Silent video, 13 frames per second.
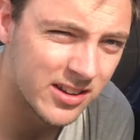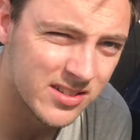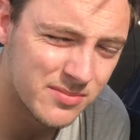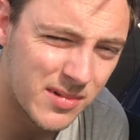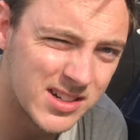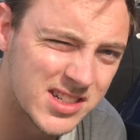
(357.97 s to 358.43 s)

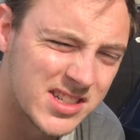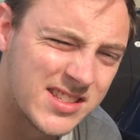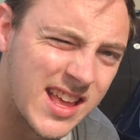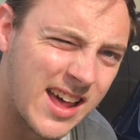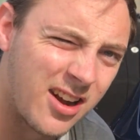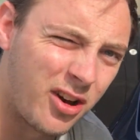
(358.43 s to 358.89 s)
as much as
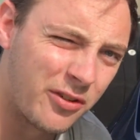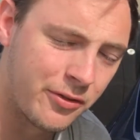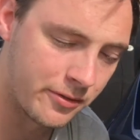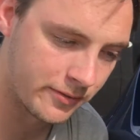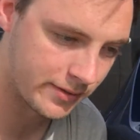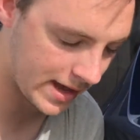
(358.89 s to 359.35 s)
that off
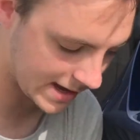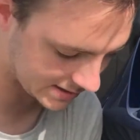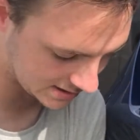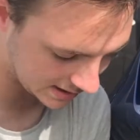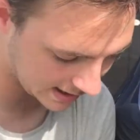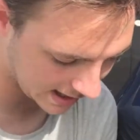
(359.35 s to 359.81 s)

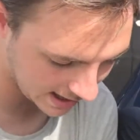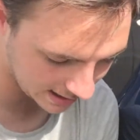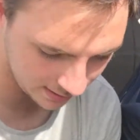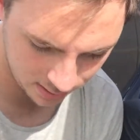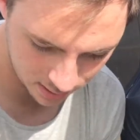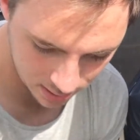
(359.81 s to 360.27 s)
as you
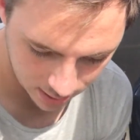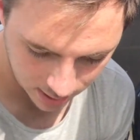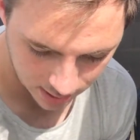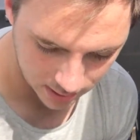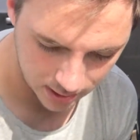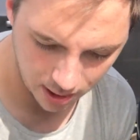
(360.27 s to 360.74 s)
can,
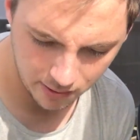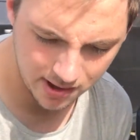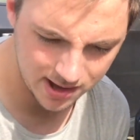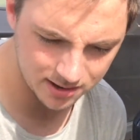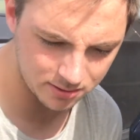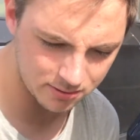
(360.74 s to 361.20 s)
go
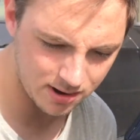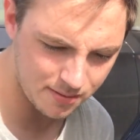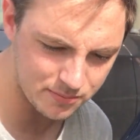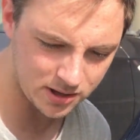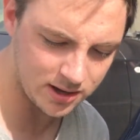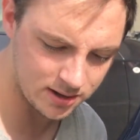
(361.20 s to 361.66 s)
ahead and
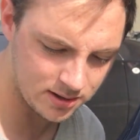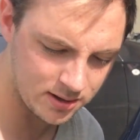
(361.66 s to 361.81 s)
grab your,